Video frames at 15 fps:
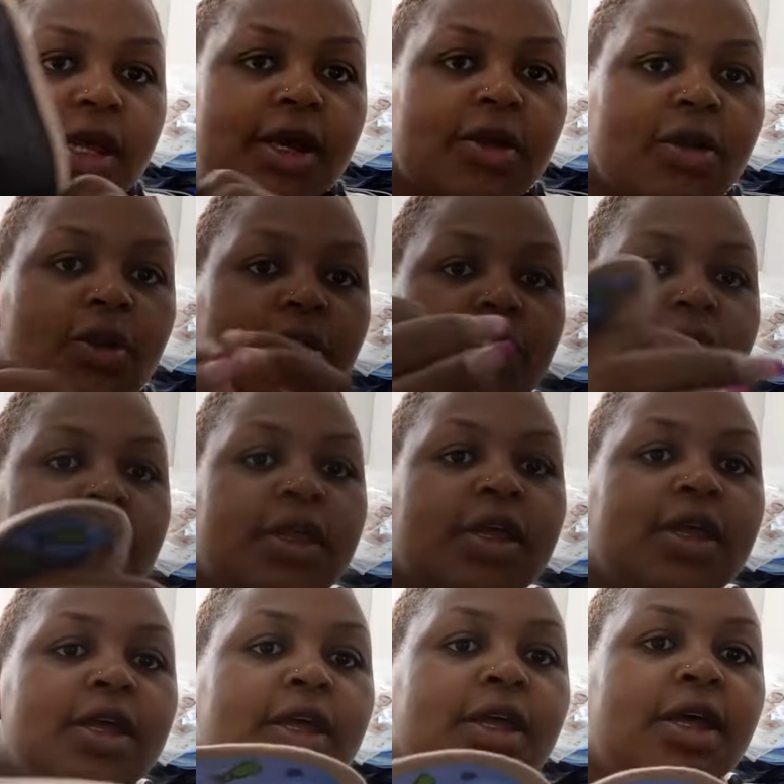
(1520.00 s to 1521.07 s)
the cloth
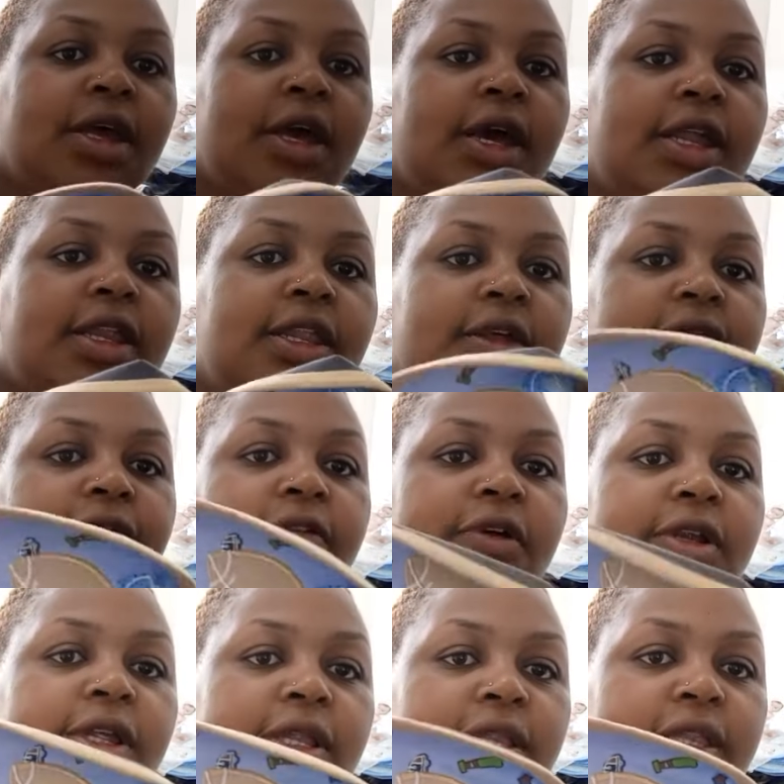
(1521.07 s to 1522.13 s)
and the
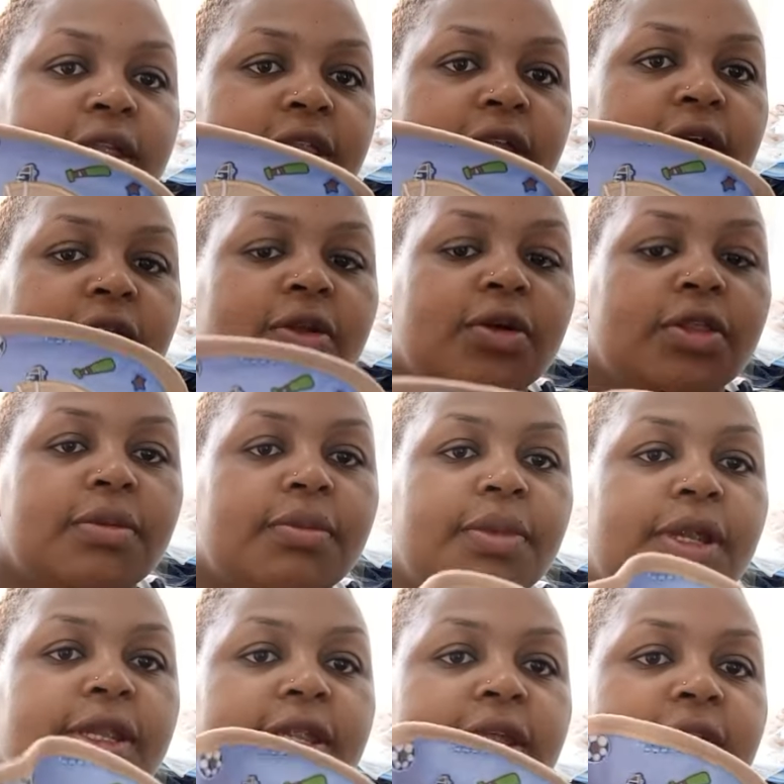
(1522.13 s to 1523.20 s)
front is still the cloth
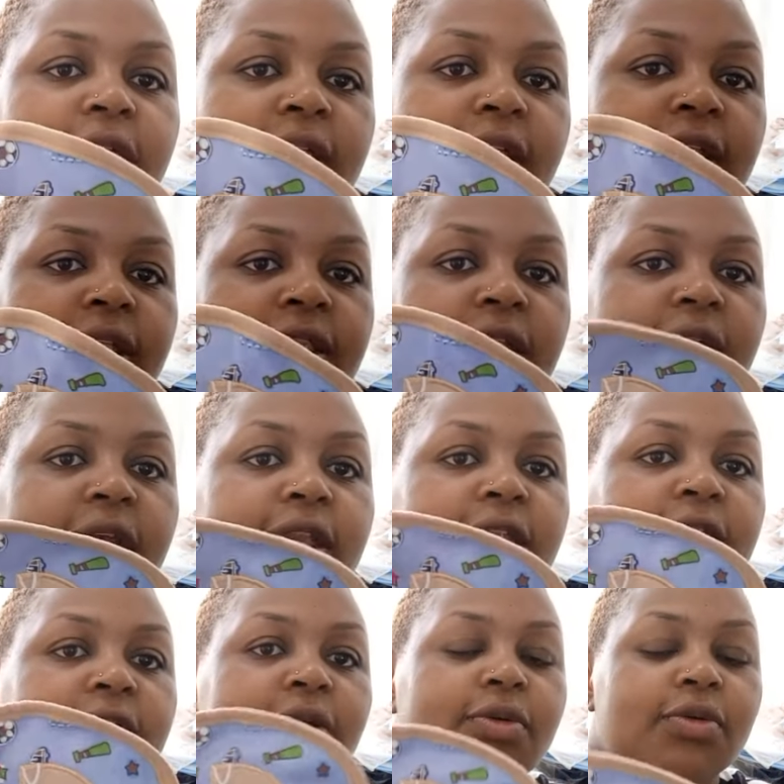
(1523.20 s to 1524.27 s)
but inside
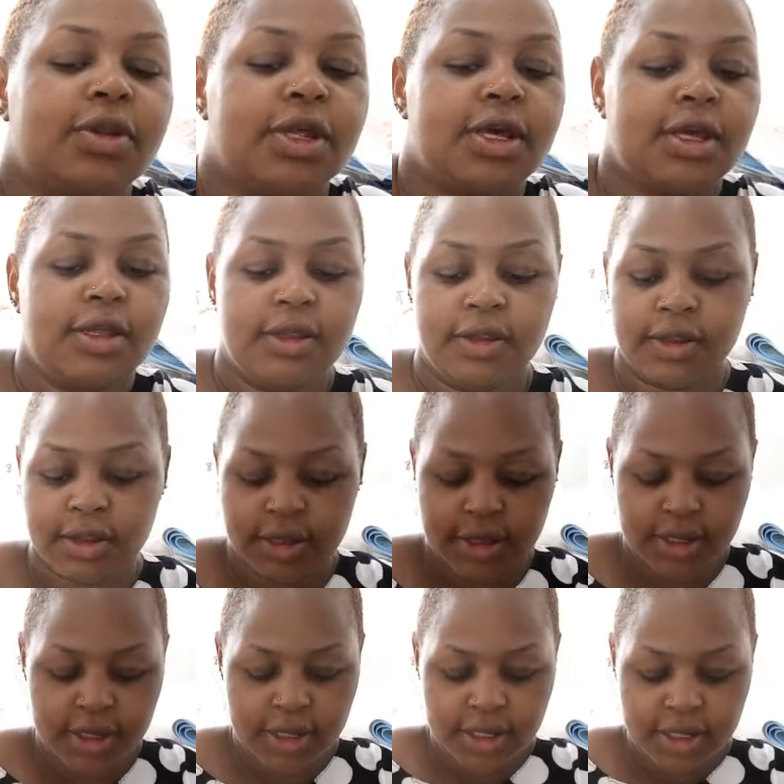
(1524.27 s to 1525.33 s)
kuna
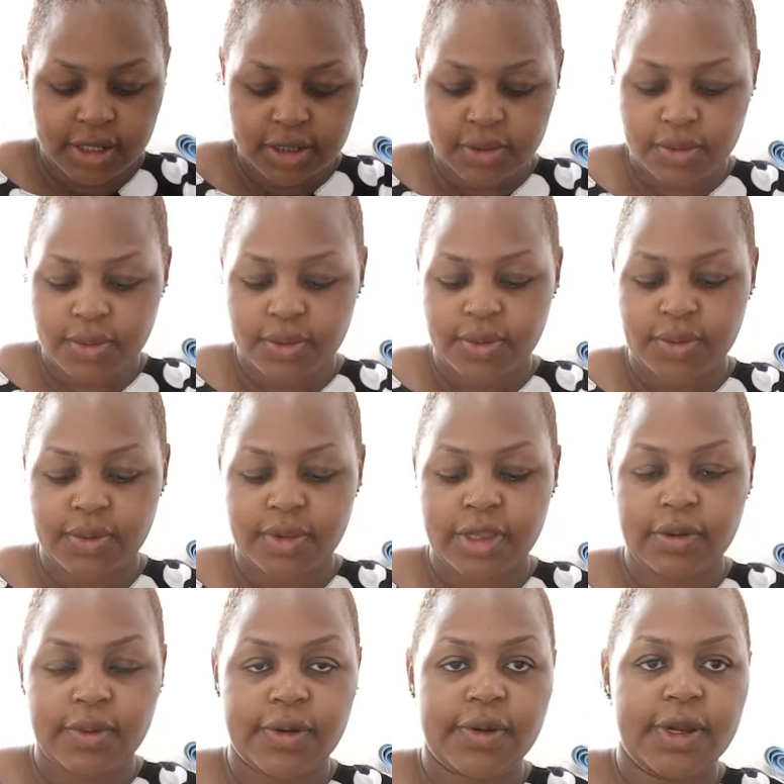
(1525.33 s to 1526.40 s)
so they
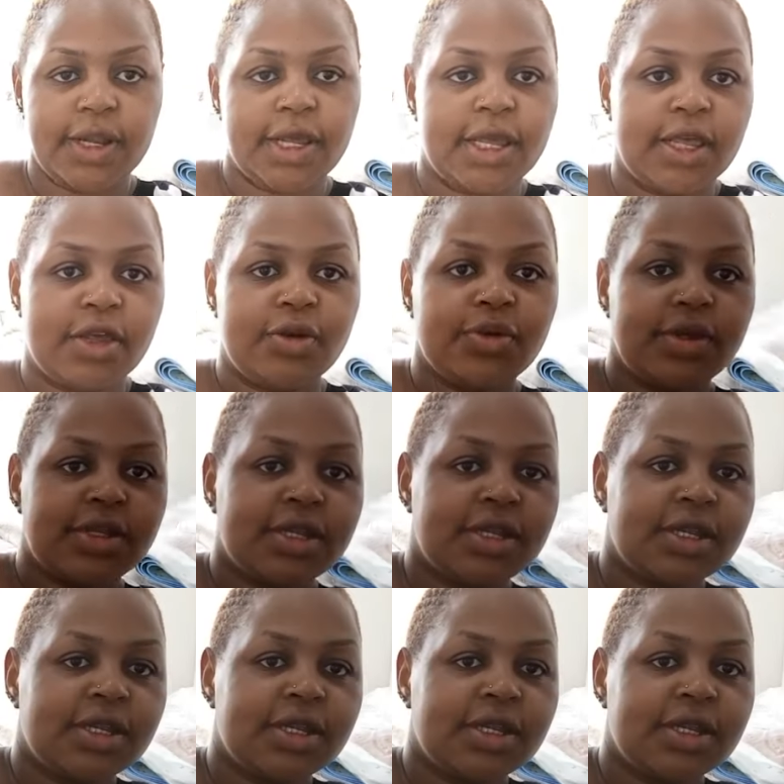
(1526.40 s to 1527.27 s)
were really cute